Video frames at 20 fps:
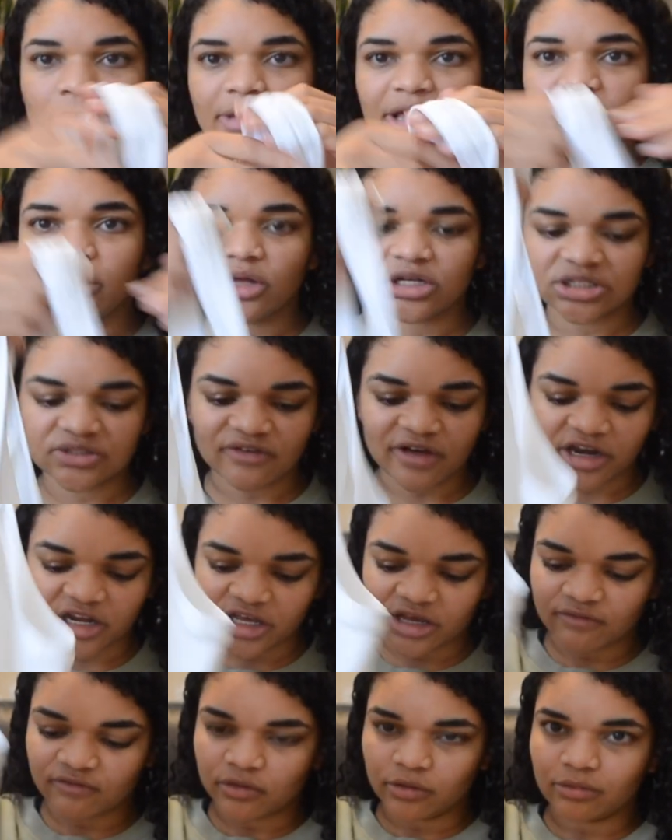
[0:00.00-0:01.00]
it looks
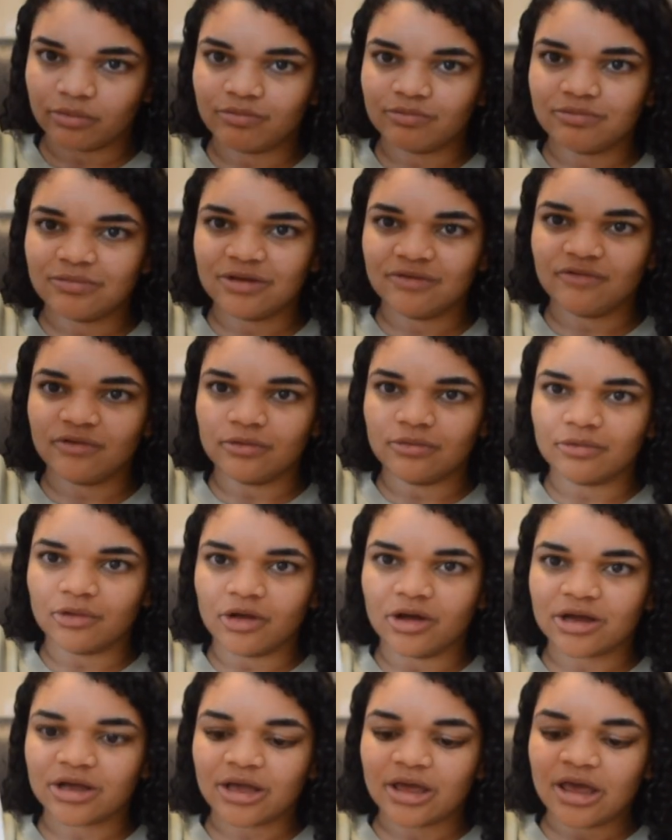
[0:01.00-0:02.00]
funny if you
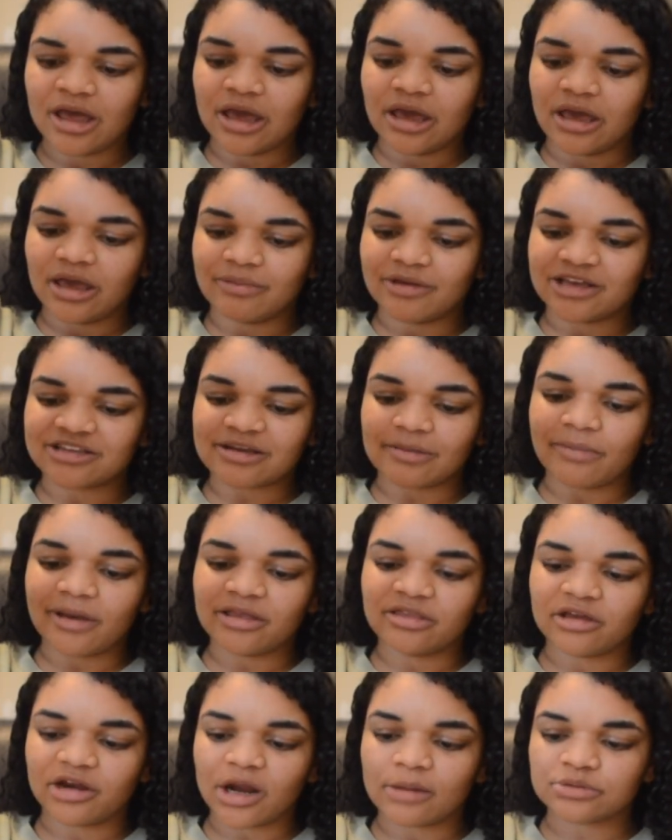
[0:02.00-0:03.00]
look, because I
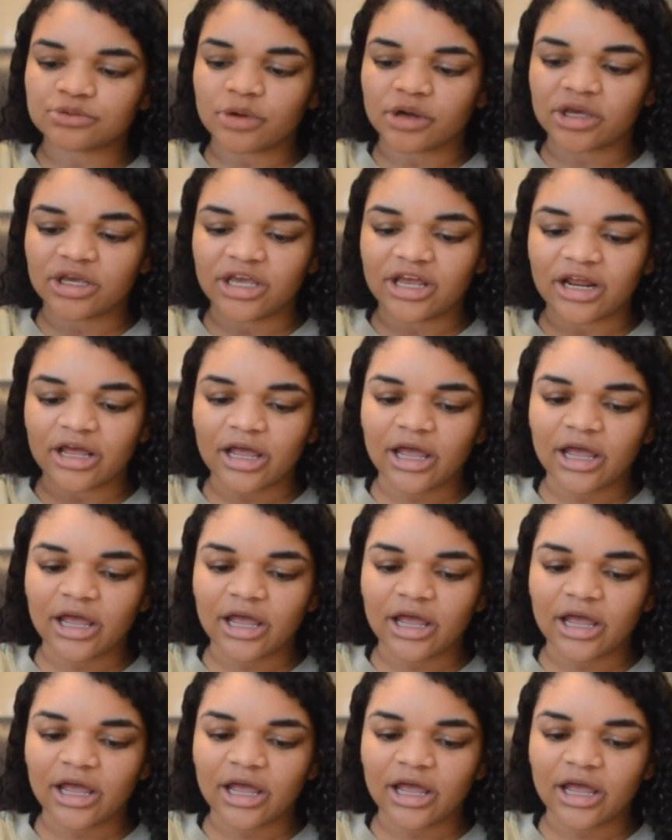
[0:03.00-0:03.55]
pinned it up so I can get it